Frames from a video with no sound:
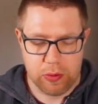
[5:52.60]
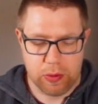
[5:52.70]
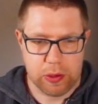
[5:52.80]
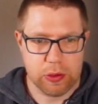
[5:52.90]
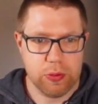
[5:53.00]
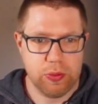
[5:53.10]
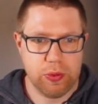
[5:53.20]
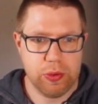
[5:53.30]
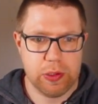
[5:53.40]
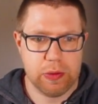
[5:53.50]
can do
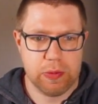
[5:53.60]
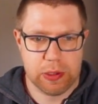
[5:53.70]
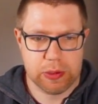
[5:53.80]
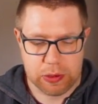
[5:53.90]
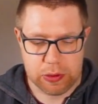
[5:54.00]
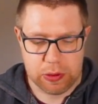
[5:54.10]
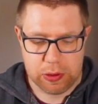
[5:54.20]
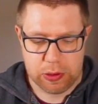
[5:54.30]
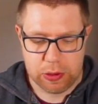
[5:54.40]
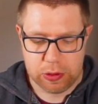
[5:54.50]
print
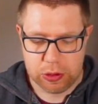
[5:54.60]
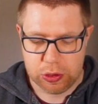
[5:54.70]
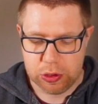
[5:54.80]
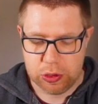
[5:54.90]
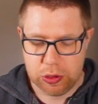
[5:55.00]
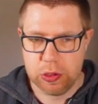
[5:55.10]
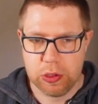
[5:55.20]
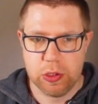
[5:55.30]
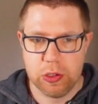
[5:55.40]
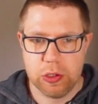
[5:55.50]
message
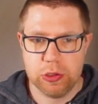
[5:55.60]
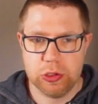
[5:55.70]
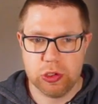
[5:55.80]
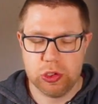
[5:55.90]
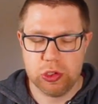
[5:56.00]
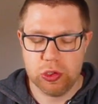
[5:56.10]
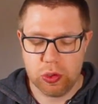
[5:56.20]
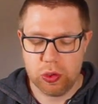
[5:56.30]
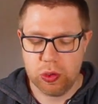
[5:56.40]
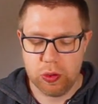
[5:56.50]

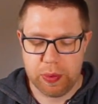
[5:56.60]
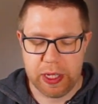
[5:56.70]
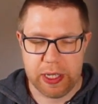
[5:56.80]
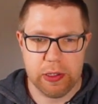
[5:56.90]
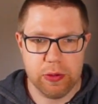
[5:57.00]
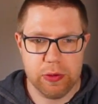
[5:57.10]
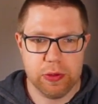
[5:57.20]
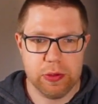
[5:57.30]
dot payload.